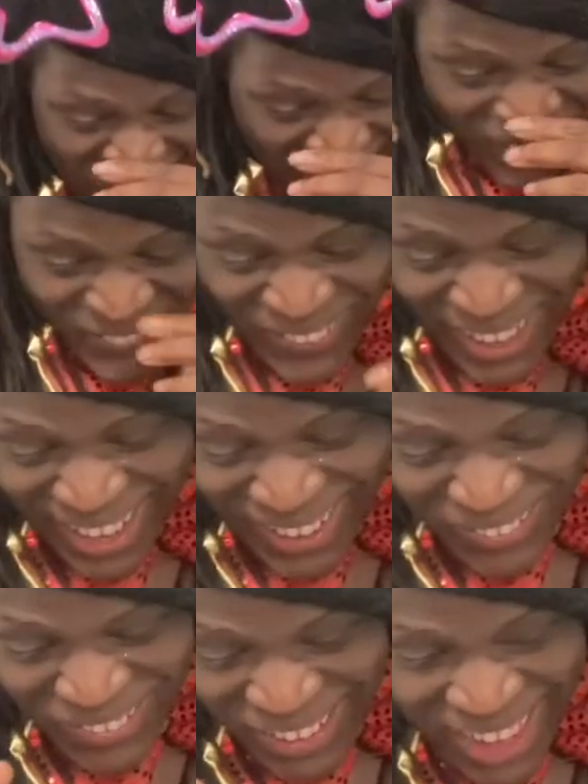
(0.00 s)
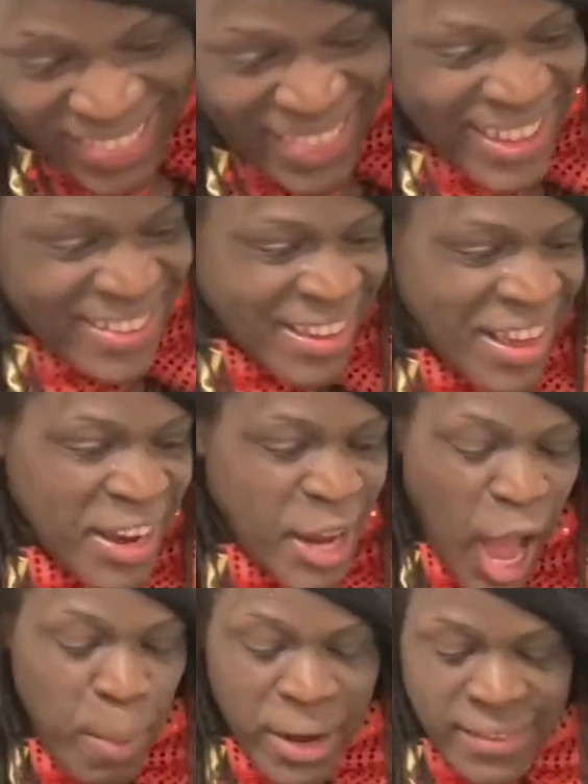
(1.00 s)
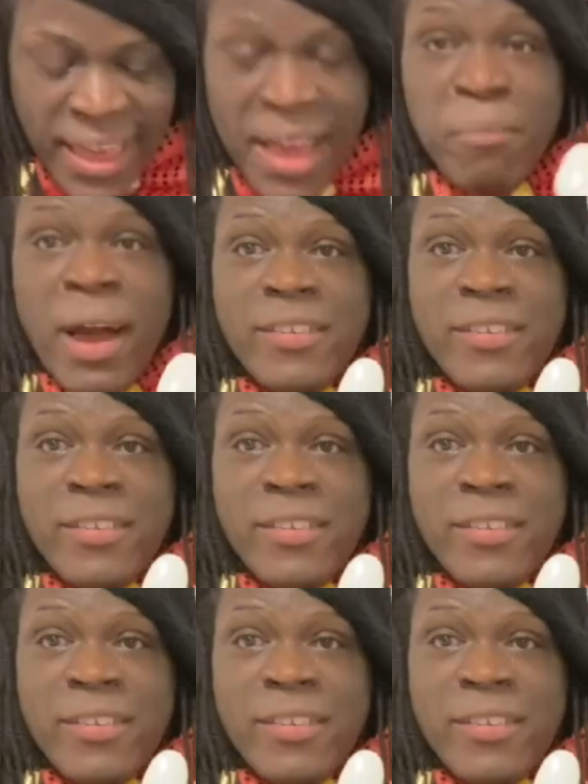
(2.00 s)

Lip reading: Wow. Look at this. Now I'm going to take my